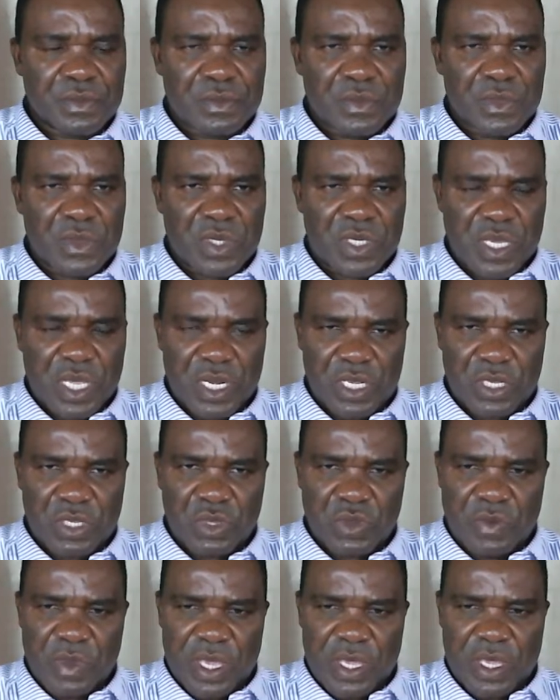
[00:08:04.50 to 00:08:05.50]
Send it
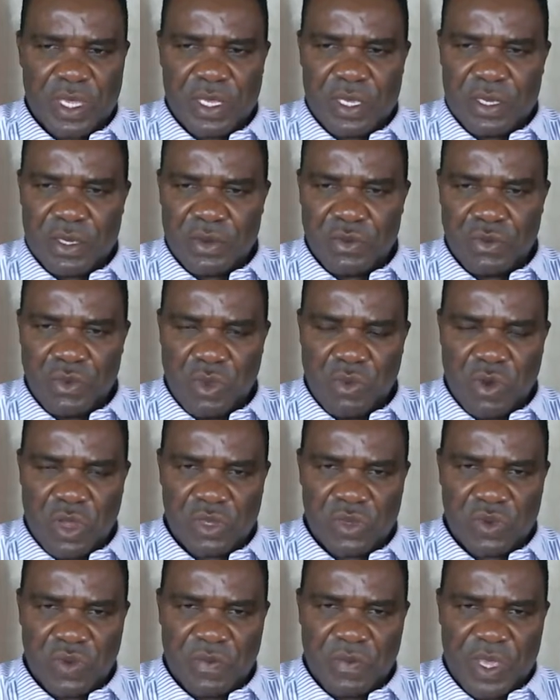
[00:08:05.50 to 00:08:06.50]
to me. We
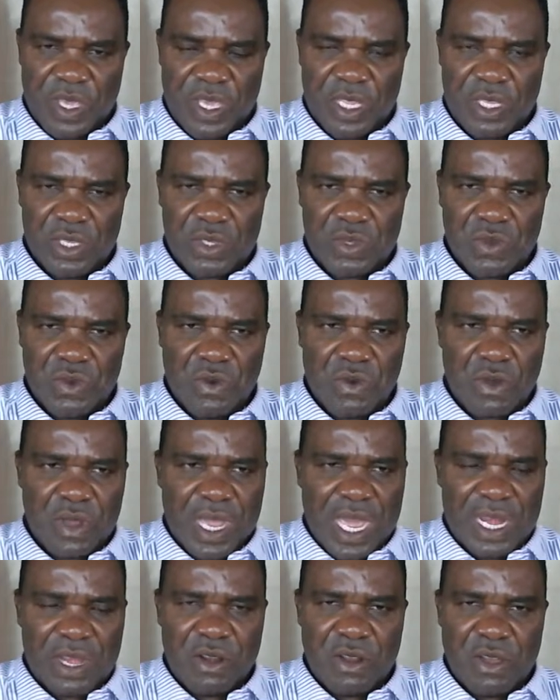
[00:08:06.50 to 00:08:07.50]
want to begin to
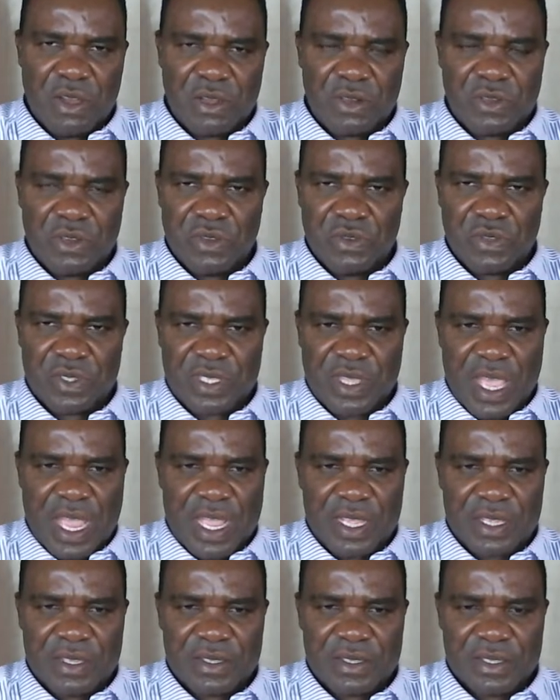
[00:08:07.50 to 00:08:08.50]
catalog those
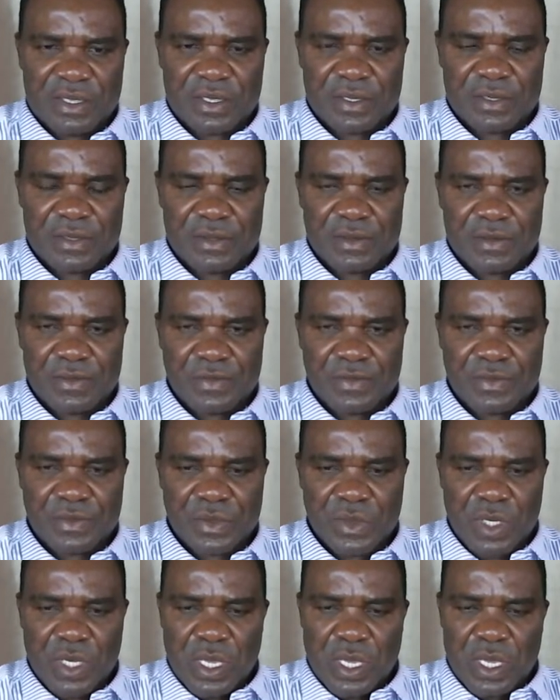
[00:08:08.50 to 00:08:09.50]
things.
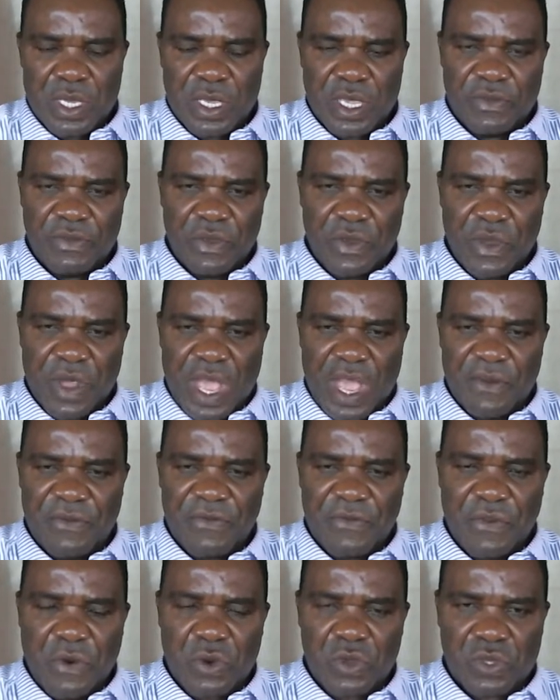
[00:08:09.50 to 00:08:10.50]
If you have
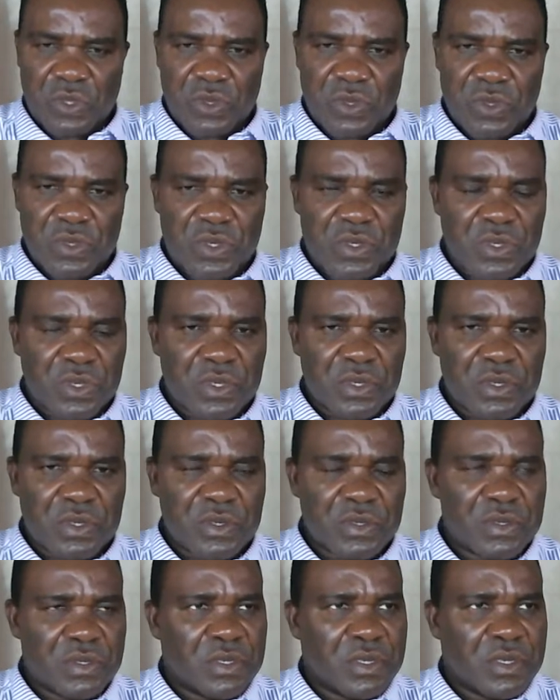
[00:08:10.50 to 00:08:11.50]
photos
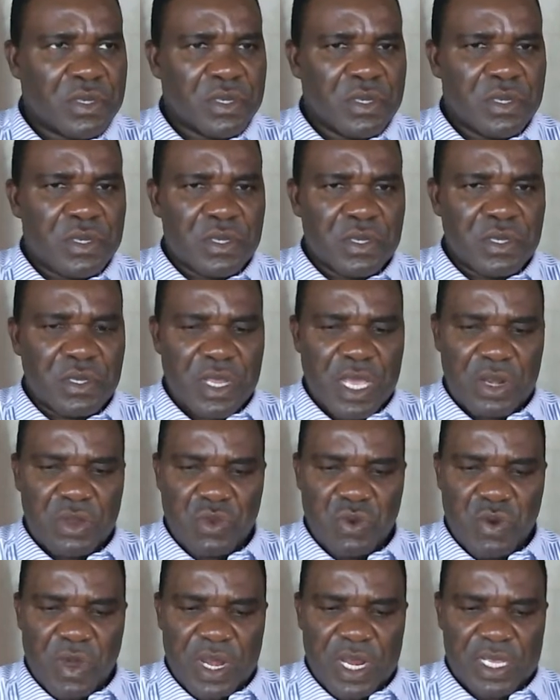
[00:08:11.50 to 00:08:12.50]
that
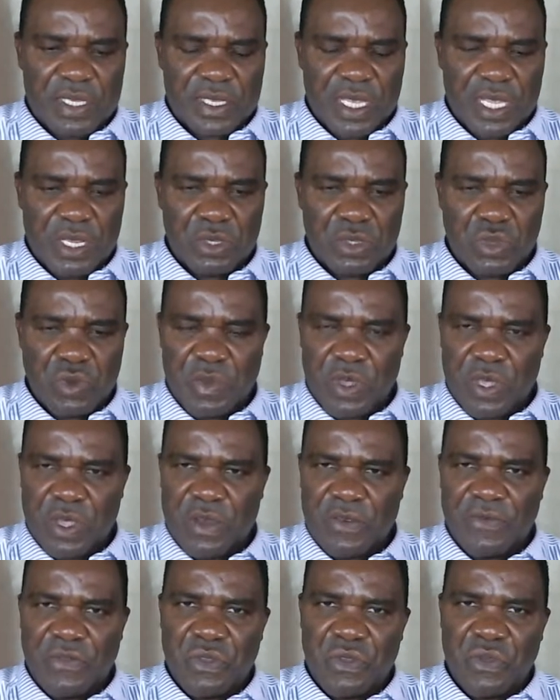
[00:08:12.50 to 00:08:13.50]
you want to send to me
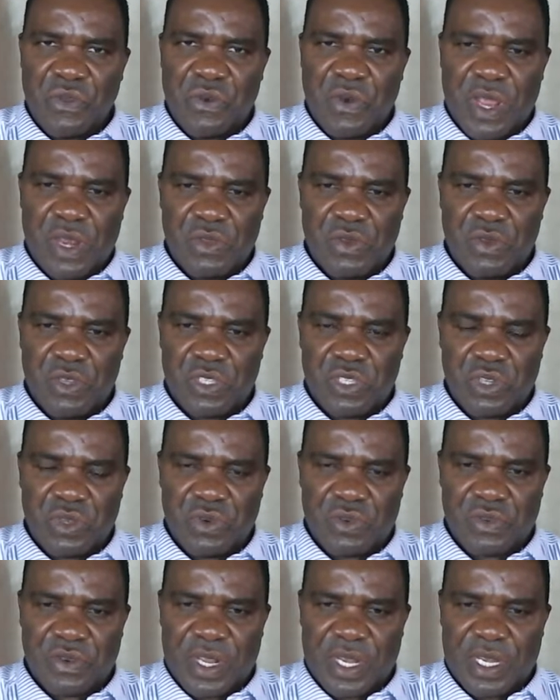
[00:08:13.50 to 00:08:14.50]
of you and your
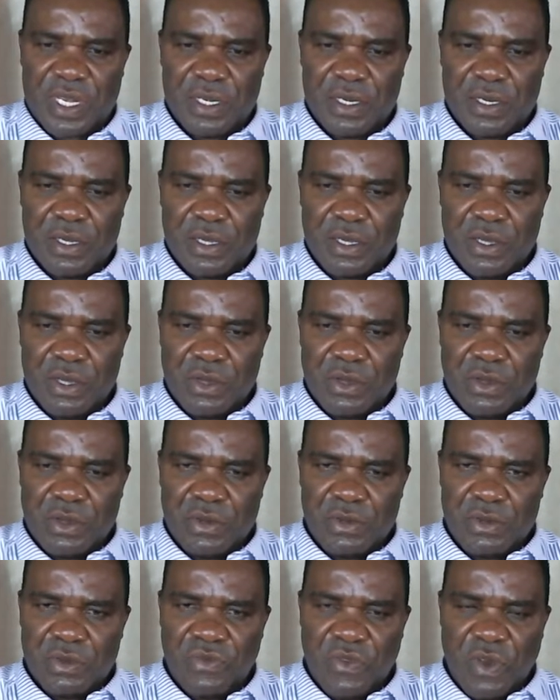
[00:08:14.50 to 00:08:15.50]
children,
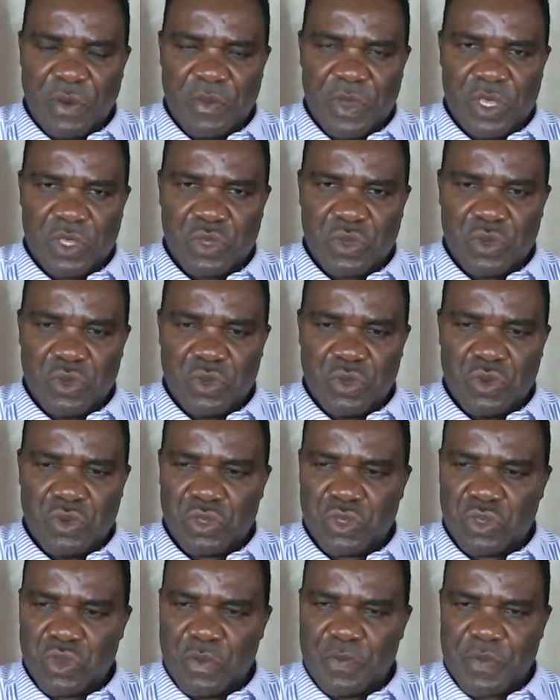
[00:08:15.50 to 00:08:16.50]
for me to,
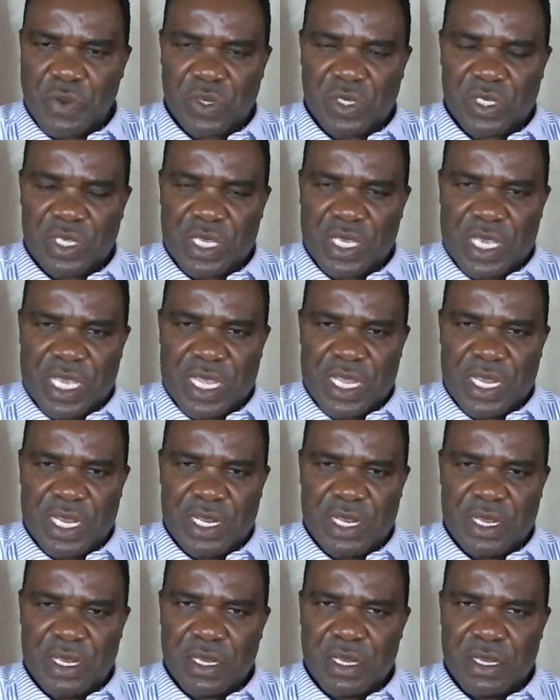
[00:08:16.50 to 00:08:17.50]
to put
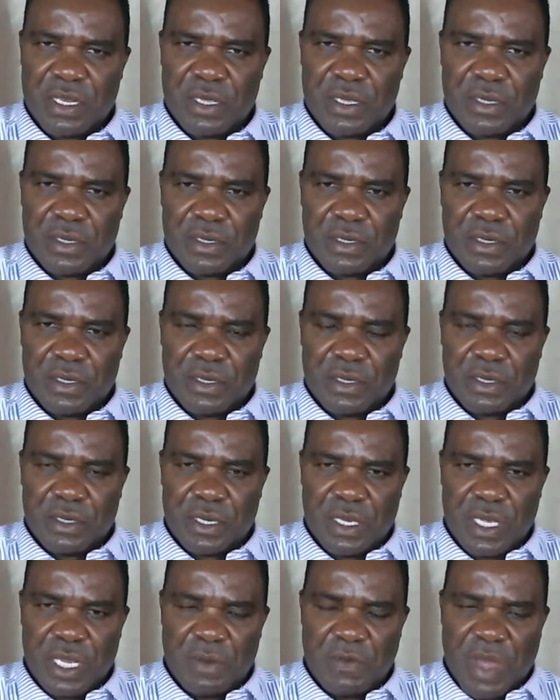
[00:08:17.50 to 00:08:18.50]
in,
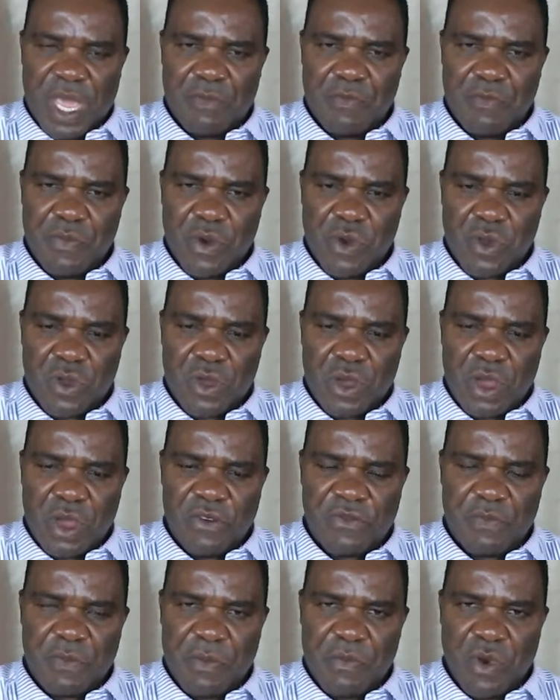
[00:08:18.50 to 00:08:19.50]
in my book
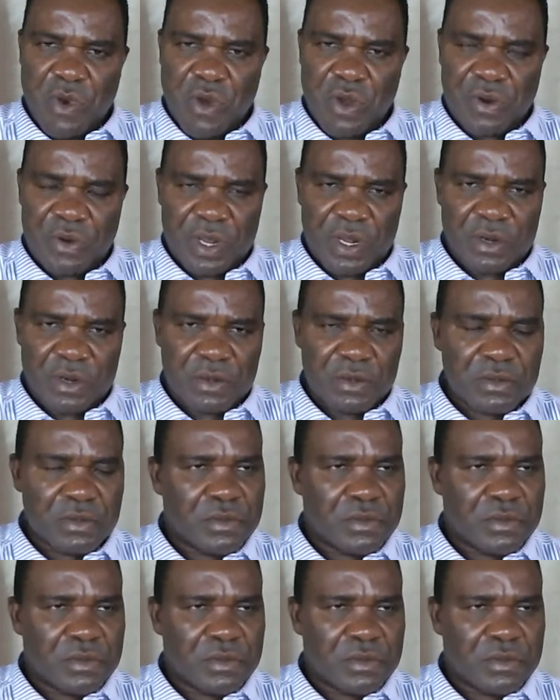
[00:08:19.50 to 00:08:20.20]
of memorial